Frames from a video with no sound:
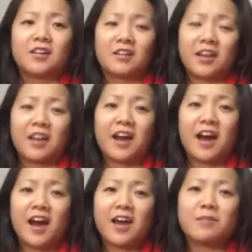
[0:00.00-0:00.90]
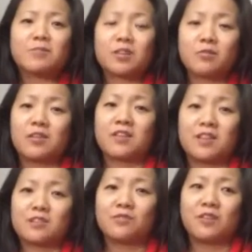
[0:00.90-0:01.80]
Okay, I am someone
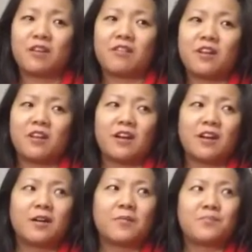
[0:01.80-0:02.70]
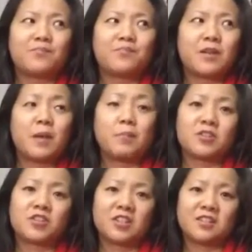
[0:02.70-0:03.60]
that is very um,
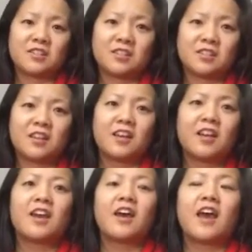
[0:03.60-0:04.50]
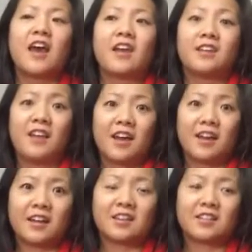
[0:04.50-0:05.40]
ambitious and
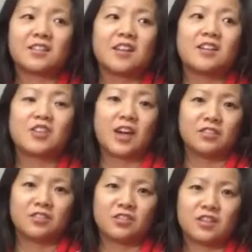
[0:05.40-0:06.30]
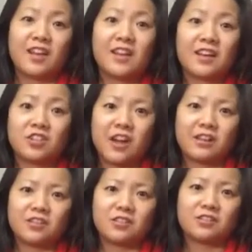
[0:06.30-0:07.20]
likes challenges. I like
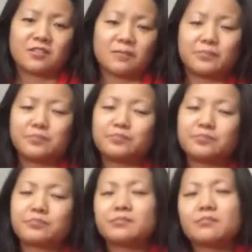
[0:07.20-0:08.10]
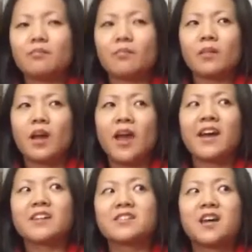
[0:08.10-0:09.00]
challenges.
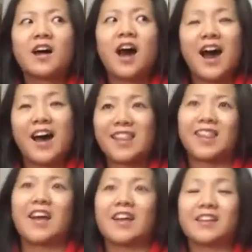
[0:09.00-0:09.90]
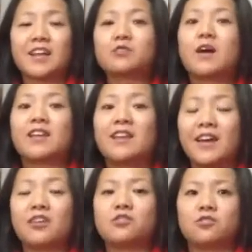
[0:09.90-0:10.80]
And I like that's why I
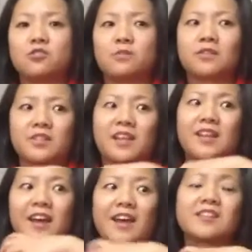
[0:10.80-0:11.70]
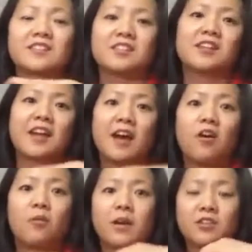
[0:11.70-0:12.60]
like YouTube because I like seeing
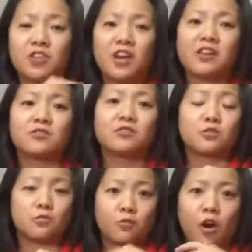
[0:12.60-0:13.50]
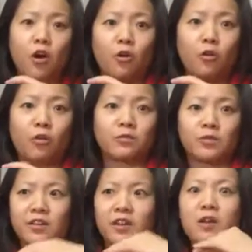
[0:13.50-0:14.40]
how my channels grow
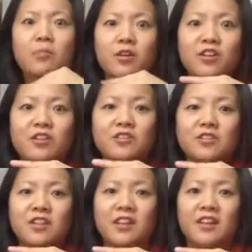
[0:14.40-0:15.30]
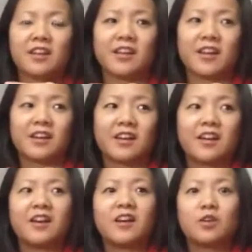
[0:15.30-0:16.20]
with the numbers and then like
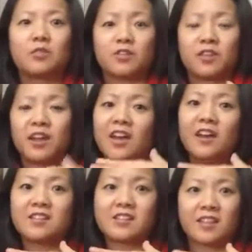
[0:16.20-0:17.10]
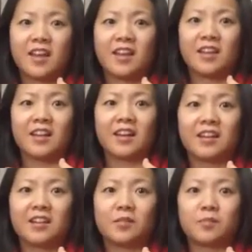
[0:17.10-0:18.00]
with the hits and
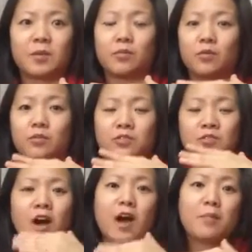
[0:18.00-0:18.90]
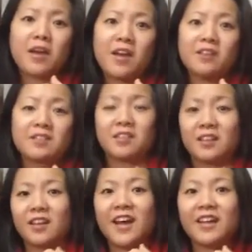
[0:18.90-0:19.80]
like people's comments and the
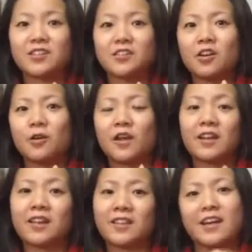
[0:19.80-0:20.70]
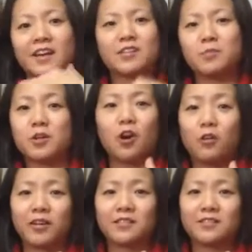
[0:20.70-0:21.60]
likes, you know, like that gets me
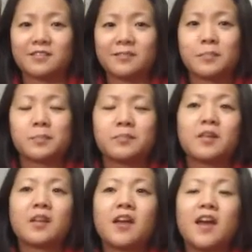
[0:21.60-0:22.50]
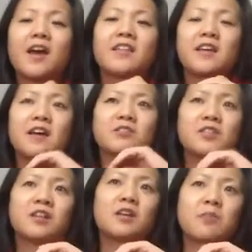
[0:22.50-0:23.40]
going. Mm-hmm. And then I was
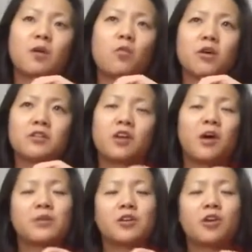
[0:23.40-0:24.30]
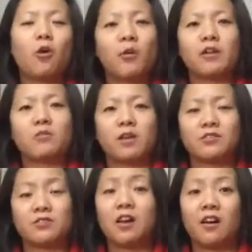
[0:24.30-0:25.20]
thinking about what got me going when I
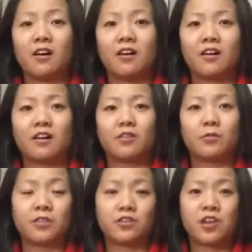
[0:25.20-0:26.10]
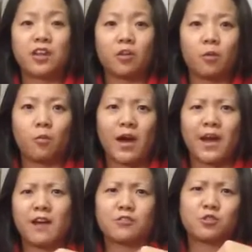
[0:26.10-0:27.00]
was young with the cello and why
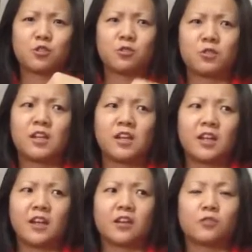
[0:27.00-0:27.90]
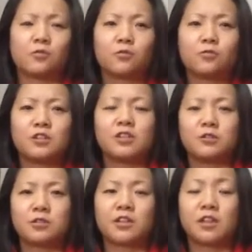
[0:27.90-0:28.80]
I was totally like really
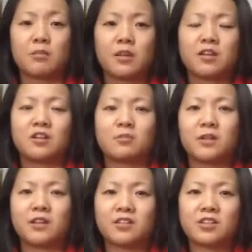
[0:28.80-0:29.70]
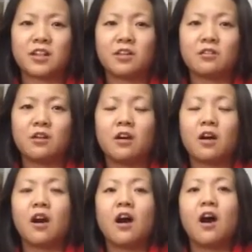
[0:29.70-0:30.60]
really committed to playing the cello.
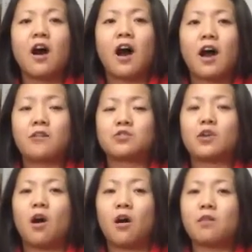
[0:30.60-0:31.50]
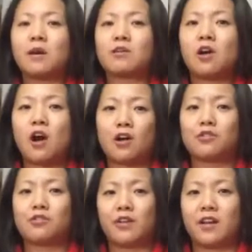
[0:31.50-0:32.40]
Yeah. I was all about
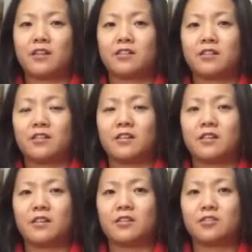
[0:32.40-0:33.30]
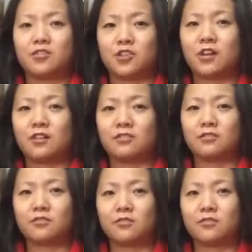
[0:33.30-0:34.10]
conquering the cello